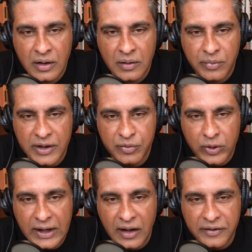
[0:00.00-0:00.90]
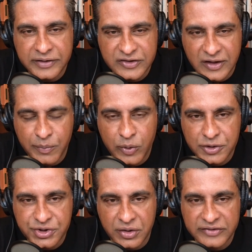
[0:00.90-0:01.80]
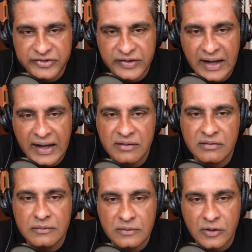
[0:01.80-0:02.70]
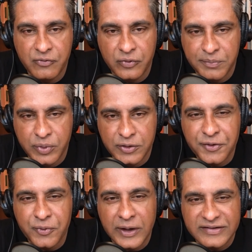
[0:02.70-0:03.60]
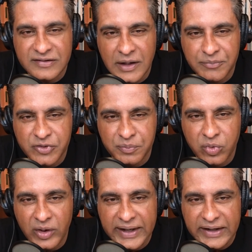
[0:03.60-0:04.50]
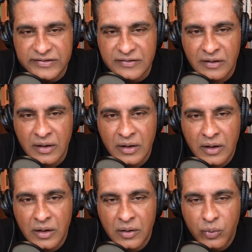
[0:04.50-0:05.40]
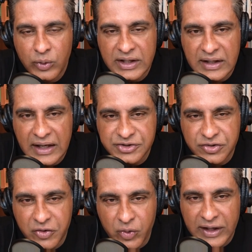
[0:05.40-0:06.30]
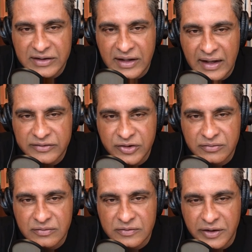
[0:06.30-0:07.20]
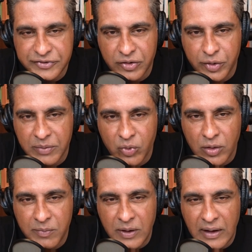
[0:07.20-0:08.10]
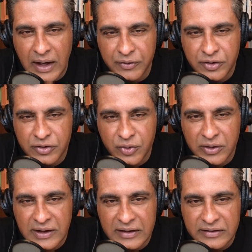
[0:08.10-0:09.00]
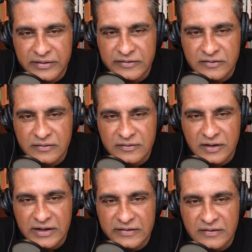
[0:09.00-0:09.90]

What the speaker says: But in reality, Singapore has shown us that if we put the right steps in place, we can actually create that. So tell us a little bit more about how you're doing that in these cities.